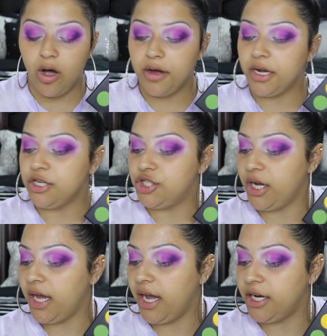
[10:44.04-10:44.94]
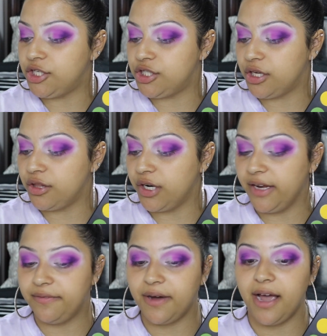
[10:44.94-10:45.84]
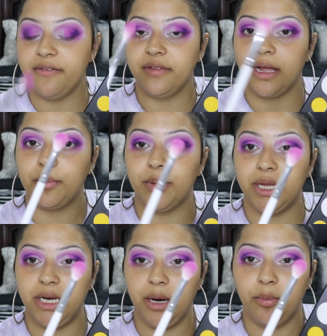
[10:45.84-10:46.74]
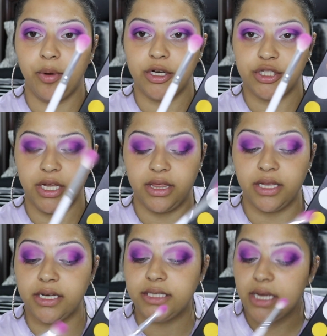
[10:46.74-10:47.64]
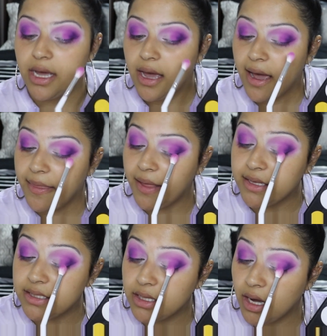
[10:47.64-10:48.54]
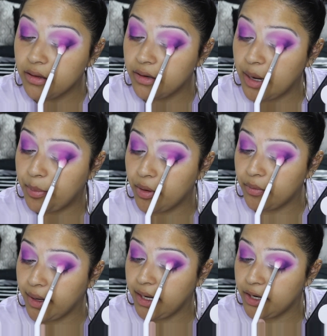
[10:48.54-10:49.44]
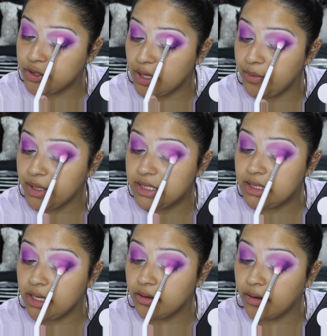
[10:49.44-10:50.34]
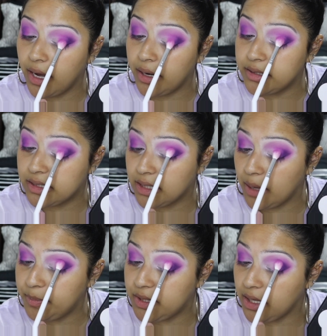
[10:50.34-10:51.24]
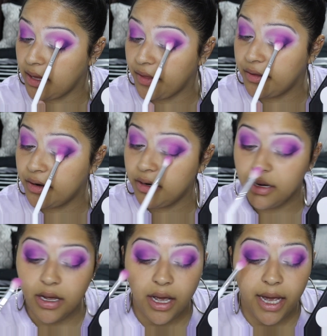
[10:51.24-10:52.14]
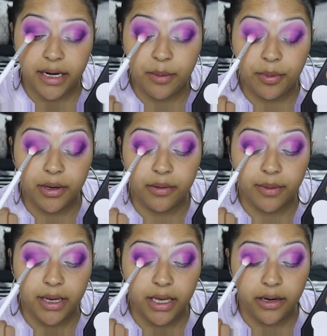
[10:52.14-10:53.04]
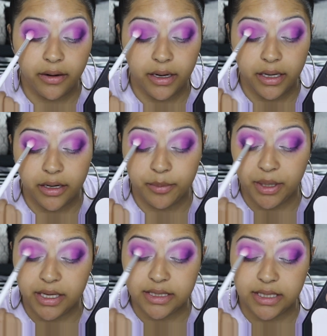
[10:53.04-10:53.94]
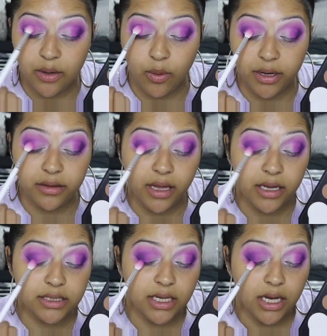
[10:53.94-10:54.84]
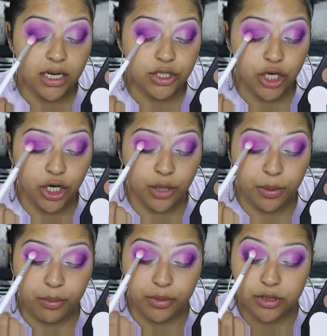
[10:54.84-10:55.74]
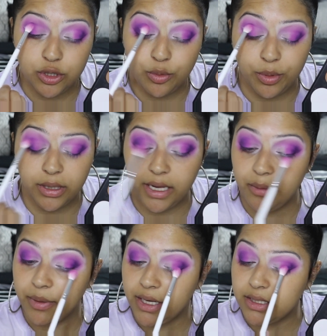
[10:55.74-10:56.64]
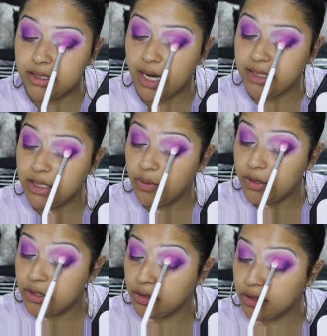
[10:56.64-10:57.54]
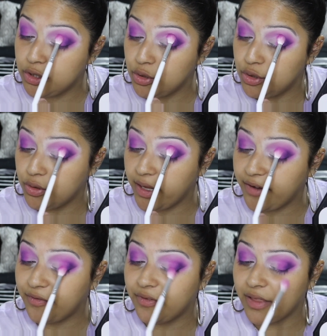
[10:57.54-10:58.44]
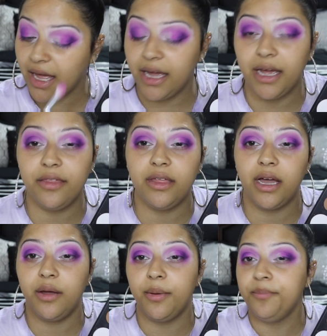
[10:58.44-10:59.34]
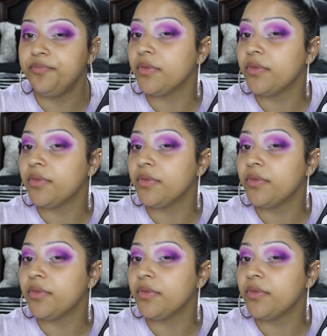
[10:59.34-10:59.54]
on a JH35 like blending brush like this, and that's the color I put right here. So I mixed Single and Skip together, and I put it right here and here because I wanted that darker purple to blend, but I didn't want it to look too like flat. I think I